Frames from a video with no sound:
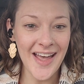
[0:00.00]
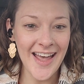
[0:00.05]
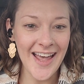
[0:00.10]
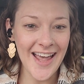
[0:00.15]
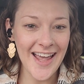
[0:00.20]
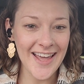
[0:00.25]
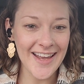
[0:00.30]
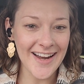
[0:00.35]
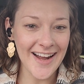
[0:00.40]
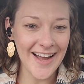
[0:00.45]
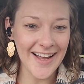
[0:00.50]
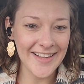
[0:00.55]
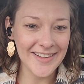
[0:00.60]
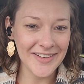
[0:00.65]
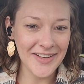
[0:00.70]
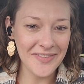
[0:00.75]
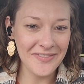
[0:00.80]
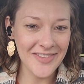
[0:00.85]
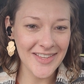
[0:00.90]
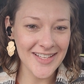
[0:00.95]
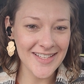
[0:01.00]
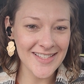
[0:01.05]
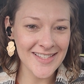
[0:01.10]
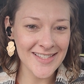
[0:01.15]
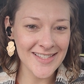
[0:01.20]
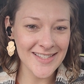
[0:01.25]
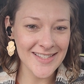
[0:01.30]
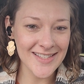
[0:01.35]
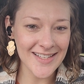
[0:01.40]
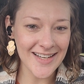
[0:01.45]
And I love
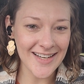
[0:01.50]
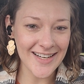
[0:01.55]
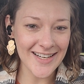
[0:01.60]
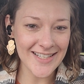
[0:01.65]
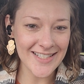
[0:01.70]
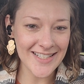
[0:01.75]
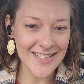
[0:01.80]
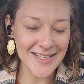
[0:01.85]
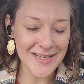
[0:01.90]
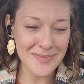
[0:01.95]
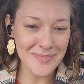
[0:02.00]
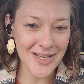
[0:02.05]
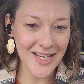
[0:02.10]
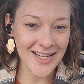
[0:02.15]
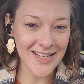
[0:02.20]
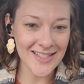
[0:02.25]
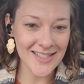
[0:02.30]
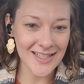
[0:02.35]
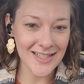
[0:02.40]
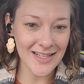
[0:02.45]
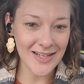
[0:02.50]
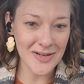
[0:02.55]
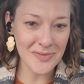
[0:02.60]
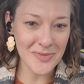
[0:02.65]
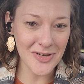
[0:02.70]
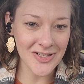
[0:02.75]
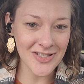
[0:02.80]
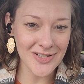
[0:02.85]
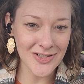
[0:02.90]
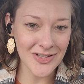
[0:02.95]
this idea because it
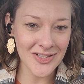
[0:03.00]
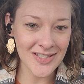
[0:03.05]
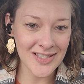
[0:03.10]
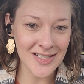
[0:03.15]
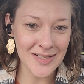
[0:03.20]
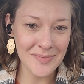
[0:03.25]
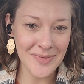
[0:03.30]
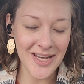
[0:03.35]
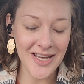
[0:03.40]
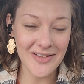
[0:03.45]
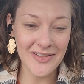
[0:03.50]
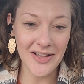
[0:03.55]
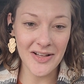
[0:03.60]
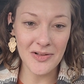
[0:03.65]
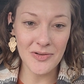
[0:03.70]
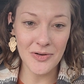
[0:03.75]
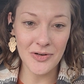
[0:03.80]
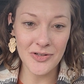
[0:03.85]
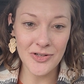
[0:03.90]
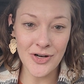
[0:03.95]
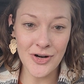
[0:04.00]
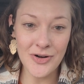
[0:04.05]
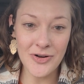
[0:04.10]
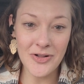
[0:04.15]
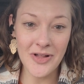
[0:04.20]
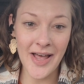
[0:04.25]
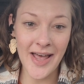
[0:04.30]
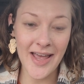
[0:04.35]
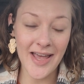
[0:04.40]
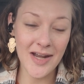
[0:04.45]
almost looks to me like a little
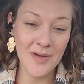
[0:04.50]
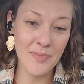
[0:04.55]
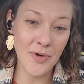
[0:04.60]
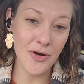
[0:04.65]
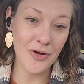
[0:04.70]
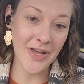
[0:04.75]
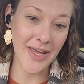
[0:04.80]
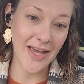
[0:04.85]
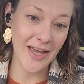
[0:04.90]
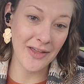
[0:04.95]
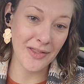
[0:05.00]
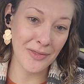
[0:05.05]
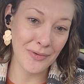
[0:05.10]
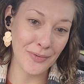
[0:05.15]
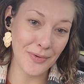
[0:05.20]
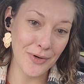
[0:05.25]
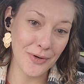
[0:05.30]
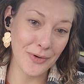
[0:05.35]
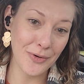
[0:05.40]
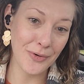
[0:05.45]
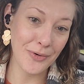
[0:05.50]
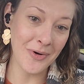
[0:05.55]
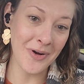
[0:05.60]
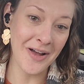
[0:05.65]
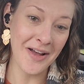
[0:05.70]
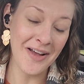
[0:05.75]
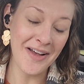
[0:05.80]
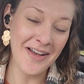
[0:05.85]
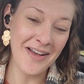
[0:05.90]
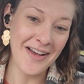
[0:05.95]
turtle head poking through.
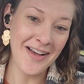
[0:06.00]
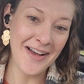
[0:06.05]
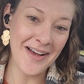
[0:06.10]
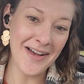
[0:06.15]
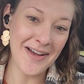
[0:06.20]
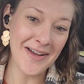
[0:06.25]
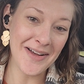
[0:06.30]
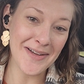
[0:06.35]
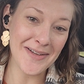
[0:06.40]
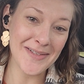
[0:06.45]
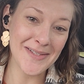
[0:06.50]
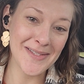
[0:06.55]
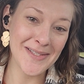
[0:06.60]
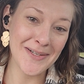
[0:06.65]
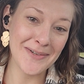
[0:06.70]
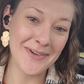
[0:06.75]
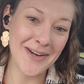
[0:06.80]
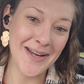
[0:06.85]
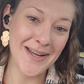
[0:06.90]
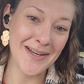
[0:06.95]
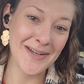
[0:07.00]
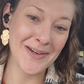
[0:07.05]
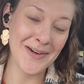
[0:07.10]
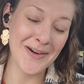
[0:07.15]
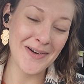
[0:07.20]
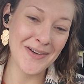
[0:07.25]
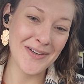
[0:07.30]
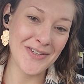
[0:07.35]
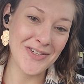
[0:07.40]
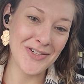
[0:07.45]
So I
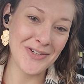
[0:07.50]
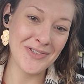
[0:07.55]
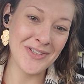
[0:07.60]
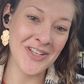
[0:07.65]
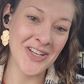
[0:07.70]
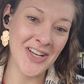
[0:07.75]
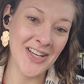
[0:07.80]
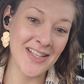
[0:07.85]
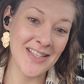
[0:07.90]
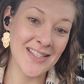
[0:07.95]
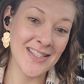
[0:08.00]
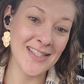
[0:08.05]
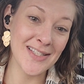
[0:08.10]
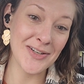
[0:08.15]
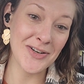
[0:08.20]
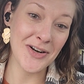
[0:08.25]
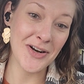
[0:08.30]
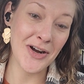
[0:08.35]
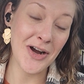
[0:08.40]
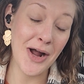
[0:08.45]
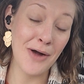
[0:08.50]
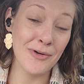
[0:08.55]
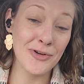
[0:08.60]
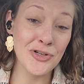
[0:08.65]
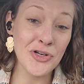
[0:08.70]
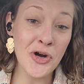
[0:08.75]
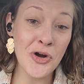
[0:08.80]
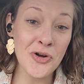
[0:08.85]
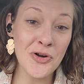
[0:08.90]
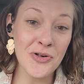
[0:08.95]
encourage you to consider how a
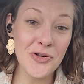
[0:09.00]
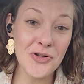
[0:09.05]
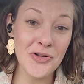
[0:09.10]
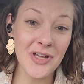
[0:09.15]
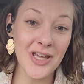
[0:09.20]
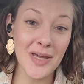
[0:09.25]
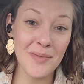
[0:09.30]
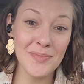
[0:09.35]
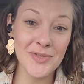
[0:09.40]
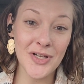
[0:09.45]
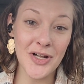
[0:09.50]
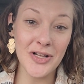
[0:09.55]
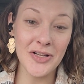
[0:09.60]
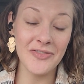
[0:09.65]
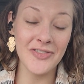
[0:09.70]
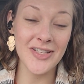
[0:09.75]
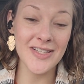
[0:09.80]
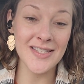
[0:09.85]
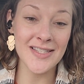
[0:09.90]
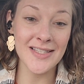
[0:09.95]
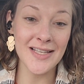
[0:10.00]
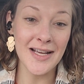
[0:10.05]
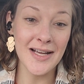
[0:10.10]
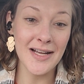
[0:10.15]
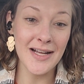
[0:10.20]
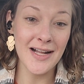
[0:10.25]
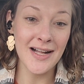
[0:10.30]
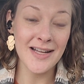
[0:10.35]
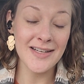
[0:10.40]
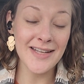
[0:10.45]
turtle keeps all of its
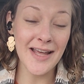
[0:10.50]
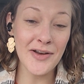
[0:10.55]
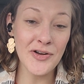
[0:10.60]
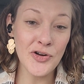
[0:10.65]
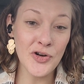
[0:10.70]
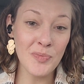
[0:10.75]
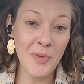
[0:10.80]
tender